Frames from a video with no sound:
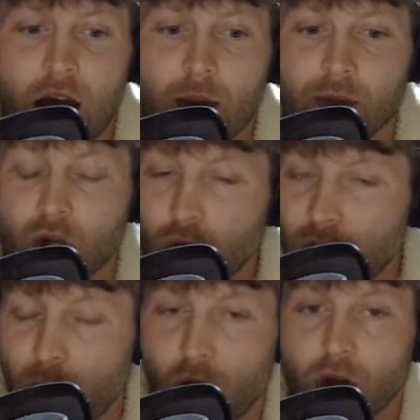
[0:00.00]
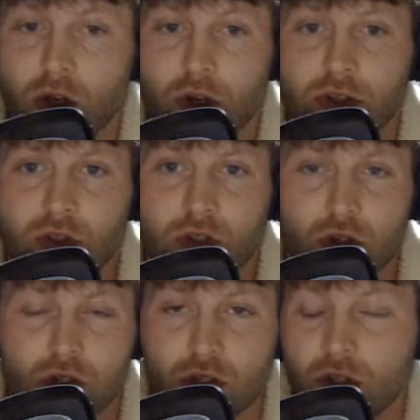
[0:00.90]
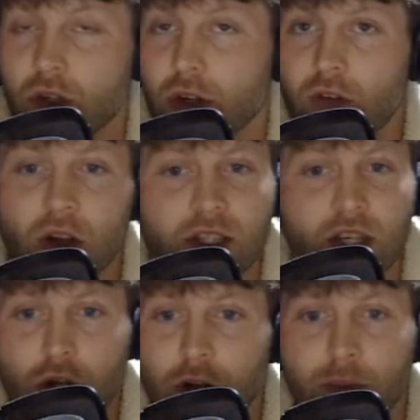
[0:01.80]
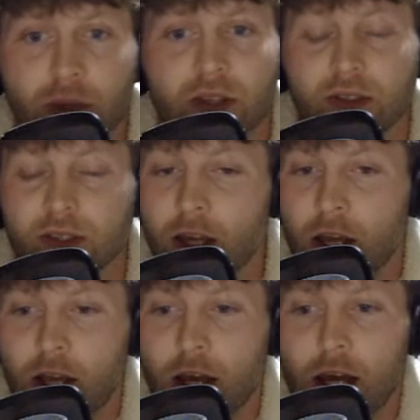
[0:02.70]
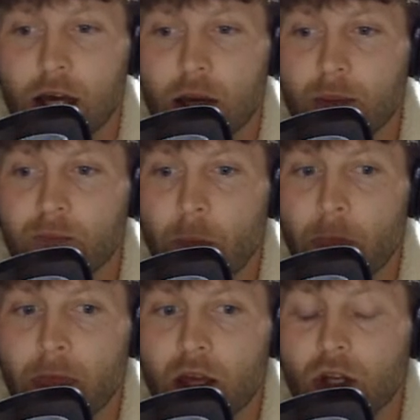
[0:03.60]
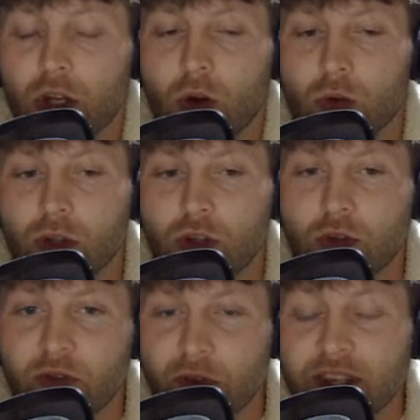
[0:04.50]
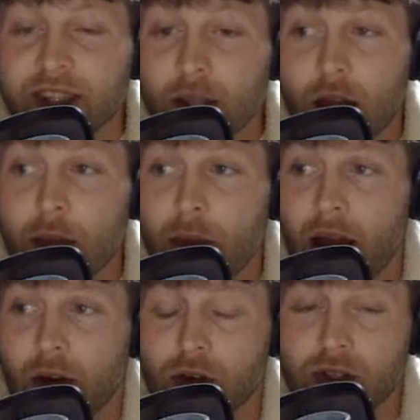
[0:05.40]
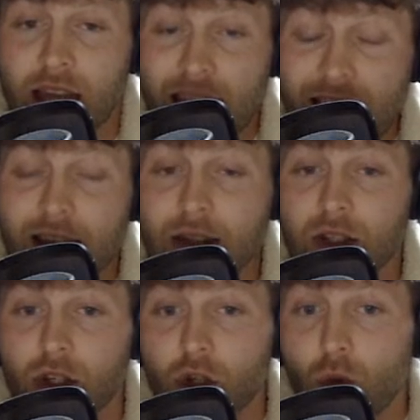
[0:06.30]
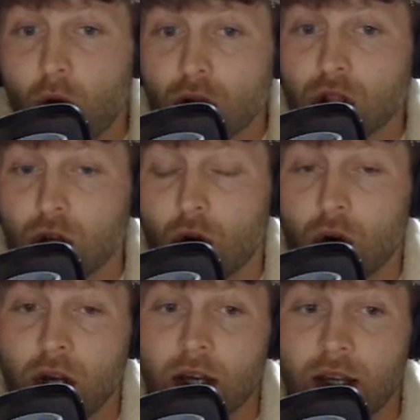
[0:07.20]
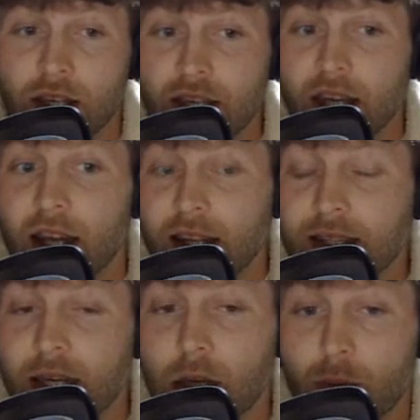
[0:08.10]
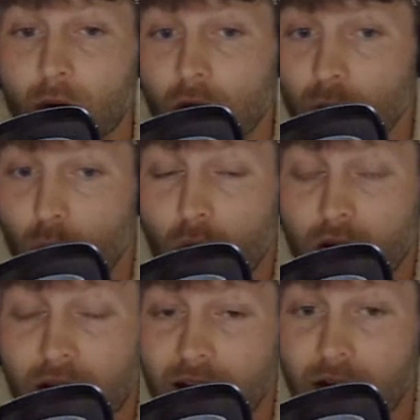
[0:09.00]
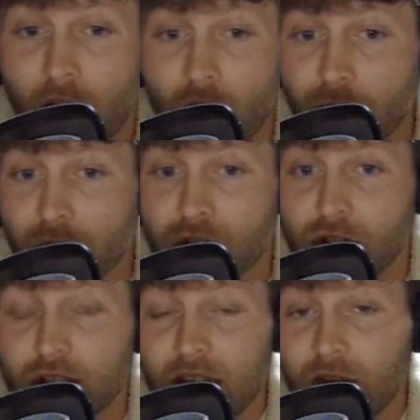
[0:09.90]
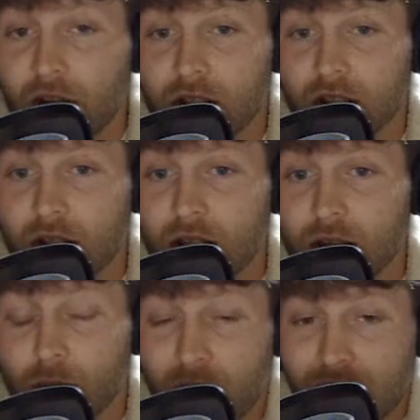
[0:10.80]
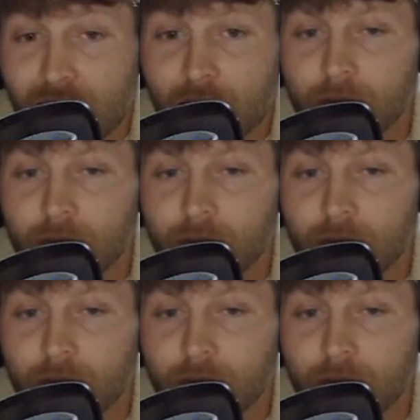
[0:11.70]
Tony Pollards or your Kevontae Turpins, you freeze the linebackers, and you also get a tip on what kind of coverage the defense is playing.